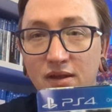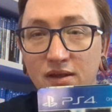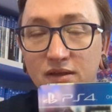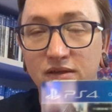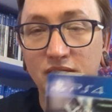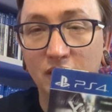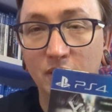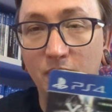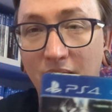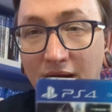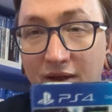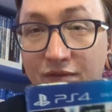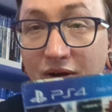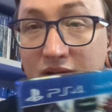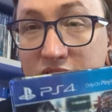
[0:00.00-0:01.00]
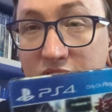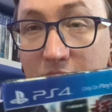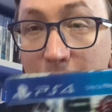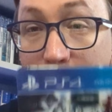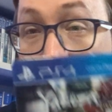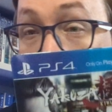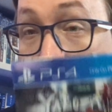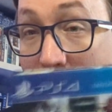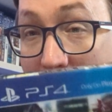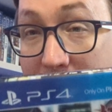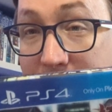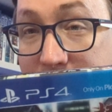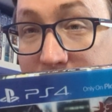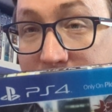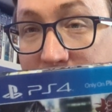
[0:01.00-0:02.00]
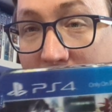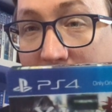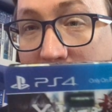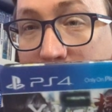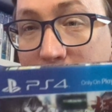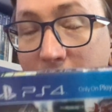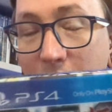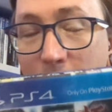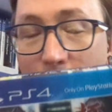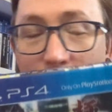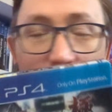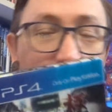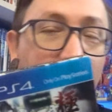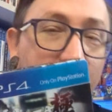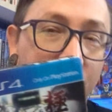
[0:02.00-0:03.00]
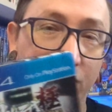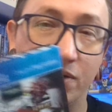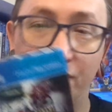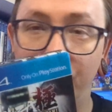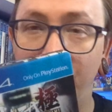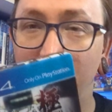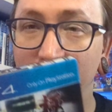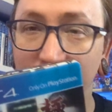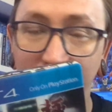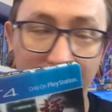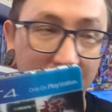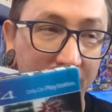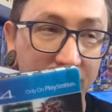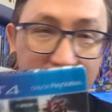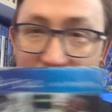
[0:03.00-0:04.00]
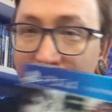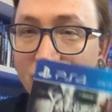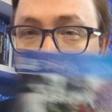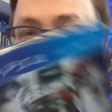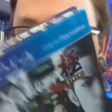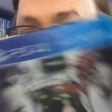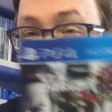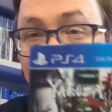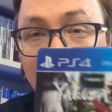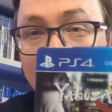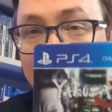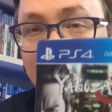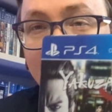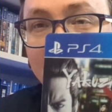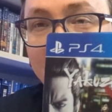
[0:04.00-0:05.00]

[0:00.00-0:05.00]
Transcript: So I have actually played this game, and what was confusing me, because I'm not, like I say,